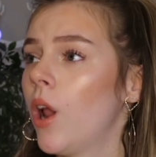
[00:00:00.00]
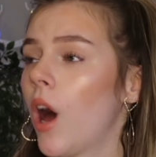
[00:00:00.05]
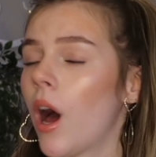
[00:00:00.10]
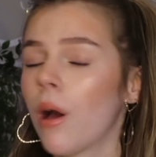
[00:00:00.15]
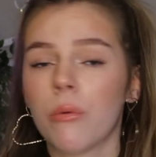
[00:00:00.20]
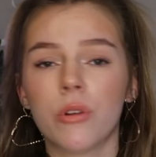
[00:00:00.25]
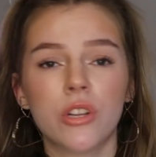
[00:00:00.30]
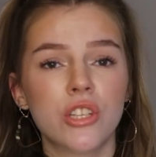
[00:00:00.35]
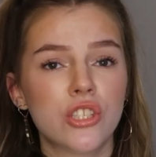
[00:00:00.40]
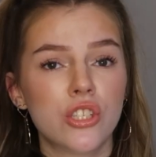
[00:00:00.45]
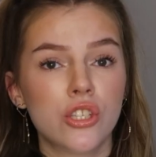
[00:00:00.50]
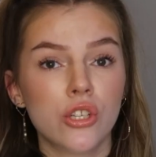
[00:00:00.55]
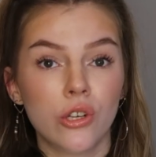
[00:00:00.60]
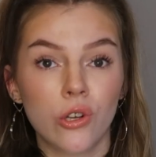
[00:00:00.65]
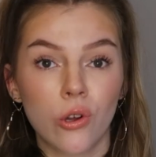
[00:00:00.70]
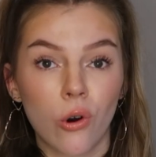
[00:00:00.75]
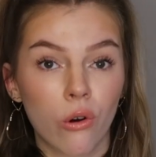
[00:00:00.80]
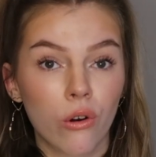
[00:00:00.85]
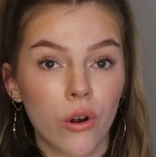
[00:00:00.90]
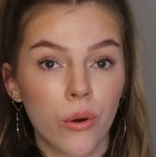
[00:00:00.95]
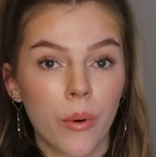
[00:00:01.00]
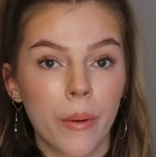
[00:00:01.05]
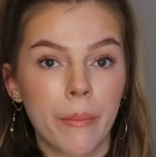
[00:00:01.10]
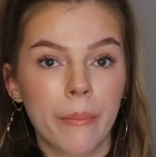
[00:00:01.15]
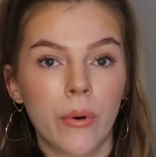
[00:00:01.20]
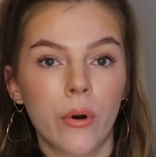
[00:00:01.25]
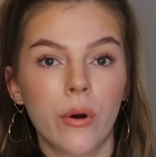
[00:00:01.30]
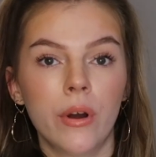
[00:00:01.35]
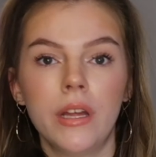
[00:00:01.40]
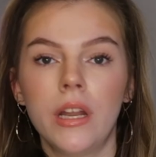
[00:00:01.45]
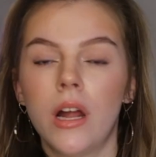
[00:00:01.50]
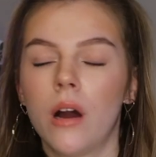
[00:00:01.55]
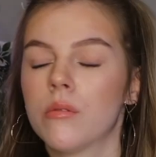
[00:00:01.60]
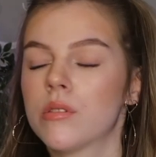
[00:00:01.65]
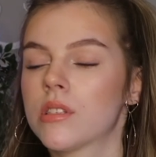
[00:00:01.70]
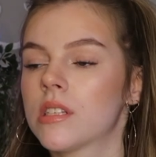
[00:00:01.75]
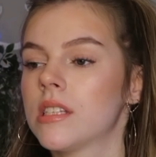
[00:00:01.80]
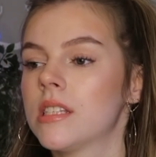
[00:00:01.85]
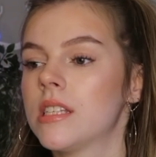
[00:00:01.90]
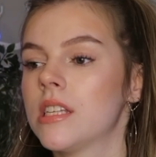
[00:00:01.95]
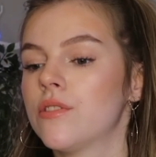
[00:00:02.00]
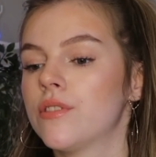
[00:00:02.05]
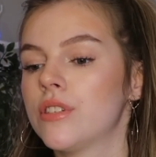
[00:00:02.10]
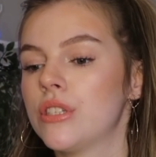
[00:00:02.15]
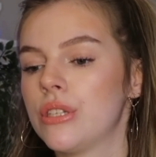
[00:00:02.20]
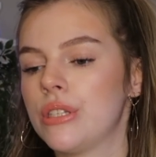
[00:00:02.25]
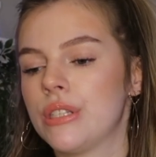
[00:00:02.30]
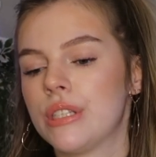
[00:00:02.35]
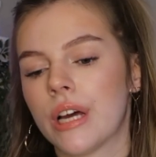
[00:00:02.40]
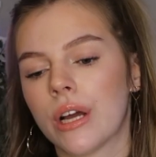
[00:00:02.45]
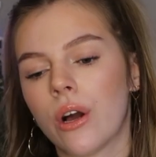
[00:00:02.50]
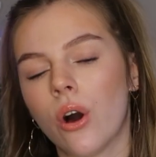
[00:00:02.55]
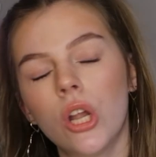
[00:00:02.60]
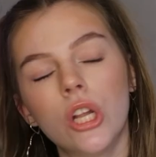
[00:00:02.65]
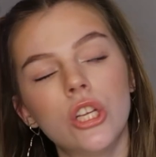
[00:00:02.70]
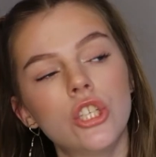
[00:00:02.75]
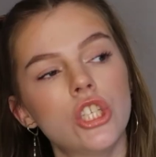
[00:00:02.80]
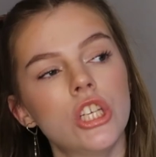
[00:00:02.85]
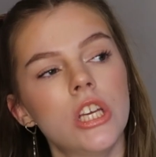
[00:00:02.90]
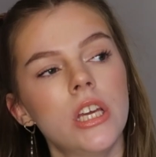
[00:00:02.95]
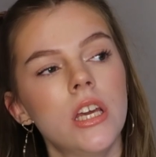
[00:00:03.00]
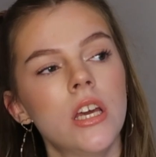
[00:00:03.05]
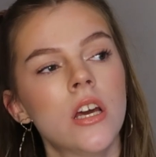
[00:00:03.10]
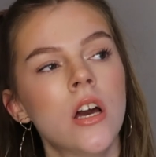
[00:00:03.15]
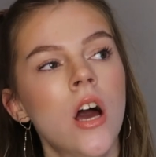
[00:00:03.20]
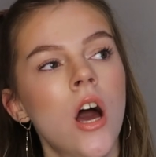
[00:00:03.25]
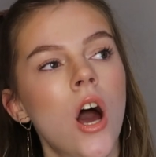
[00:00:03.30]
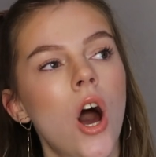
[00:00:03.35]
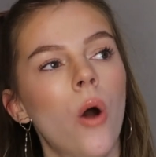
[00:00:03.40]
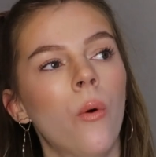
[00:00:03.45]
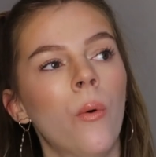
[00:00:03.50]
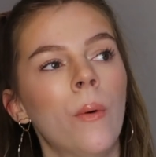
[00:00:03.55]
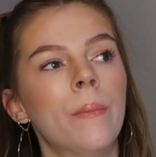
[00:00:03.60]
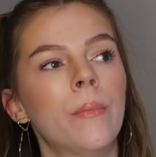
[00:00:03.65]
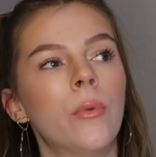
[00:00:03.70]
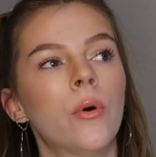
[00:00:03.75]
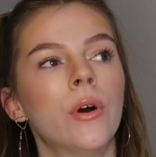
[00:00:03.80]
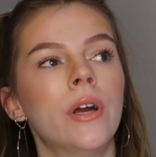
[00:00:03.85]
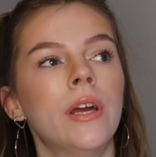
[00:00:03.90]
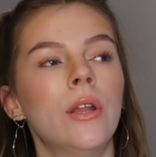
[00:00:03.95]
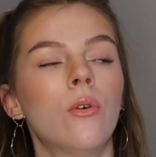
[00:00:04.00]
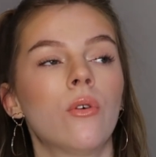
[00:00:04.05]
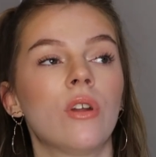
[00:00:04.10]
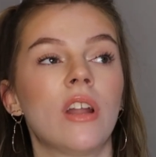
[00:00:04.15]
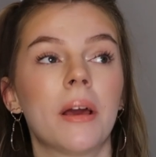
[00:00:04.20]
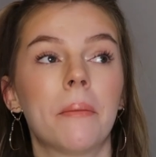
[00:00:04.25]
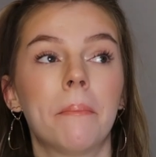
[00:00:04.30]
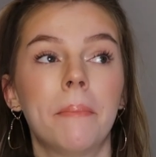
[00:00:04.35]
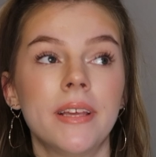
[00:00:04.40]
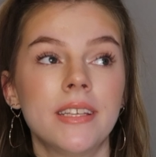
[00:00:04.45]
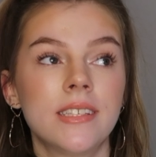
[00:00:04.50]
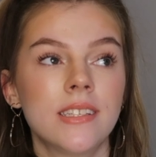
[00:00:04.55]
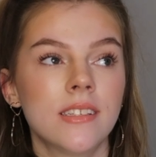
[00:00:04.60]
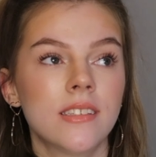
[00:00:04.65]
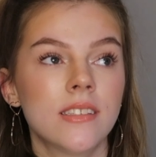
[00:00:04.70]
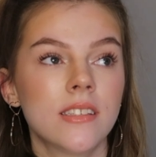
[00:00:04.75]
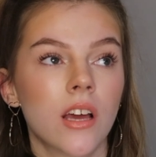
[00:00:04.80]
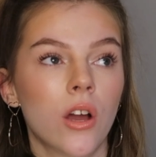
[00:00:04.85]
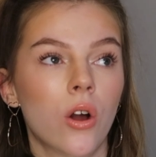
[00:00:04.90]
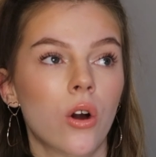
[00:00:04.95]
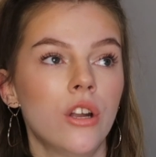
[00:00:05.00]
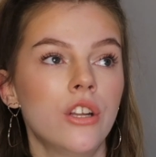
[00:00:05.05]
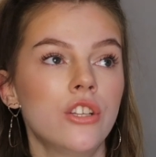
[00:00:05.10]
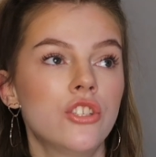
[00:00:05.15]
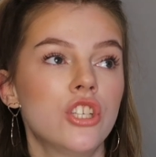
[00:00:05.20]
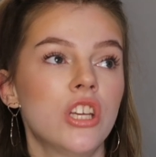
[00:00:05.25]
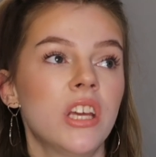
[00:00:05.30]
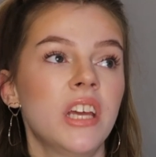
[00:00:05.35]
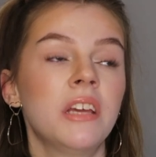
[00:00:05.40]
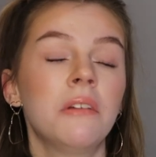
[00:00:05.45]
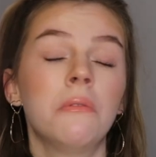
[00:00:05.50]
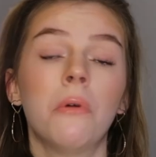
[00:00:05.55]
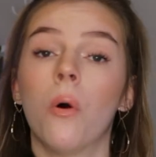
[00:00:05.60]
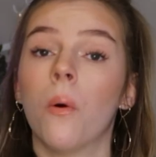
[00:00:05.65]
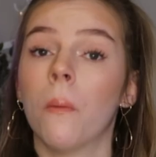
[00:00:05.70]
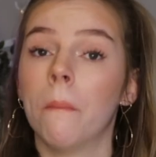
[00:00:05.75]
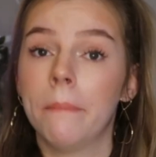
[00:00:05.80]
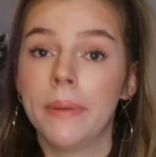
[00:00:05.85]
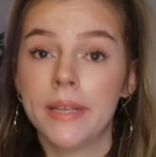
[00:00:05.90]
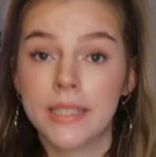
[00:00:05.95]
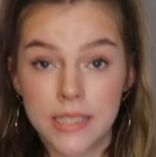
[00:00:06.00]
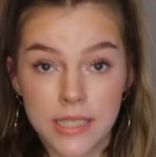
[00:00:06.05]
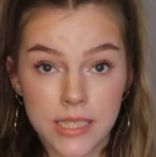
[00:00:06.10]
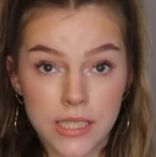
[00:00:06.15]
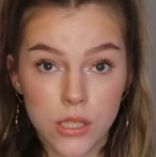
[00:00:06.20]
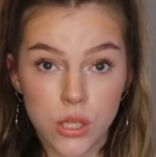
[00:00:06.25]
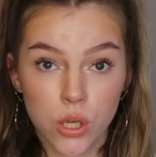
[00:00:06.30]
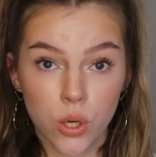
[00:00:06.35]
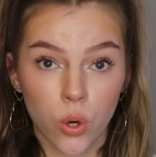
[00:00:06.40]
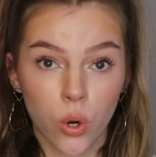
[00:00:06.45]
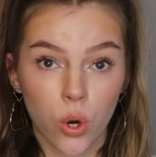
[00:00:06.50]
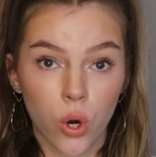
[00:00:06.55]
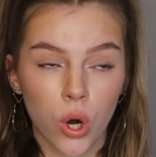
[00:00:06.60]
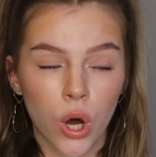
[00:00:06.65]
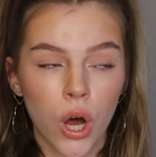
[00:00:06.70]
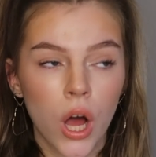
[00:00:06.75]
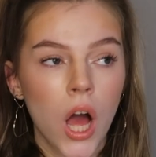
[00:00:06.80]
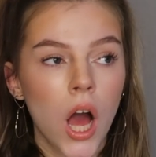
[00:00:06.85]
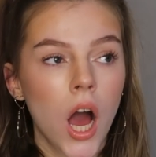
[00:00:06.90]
I wanted to do law at one point. I was considering doing psychology at one point, or business psychology or business law.